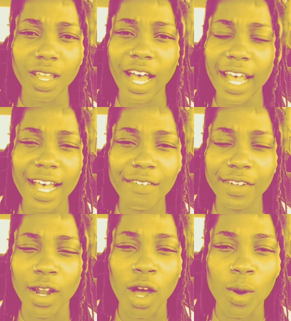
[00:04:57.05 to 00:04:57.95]
I
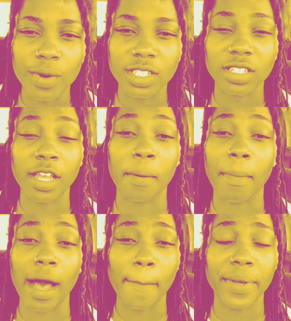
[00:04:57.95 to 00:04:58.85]
haven't always, in
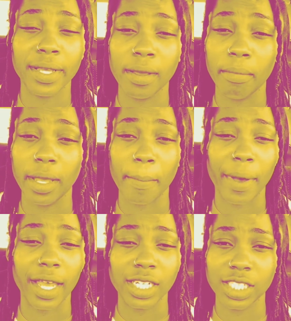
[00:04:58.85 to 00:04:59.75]
my opinion, been
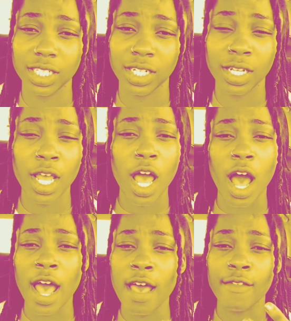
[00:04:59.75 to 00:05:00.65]
patient.
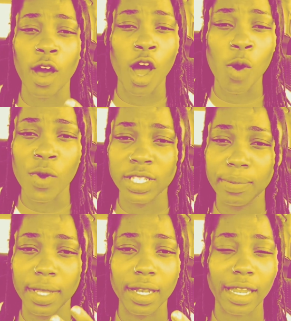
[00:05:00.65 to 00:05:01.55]
I haven't always
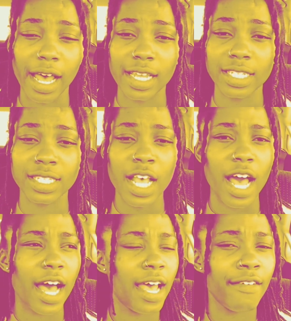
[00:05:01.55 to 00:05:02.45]
been nice.
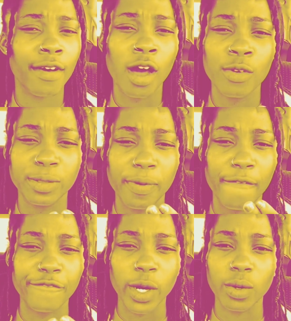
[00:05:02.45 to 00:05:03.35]
I haven't always been
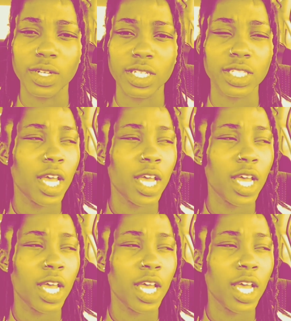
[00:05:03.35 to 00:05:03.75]
focused.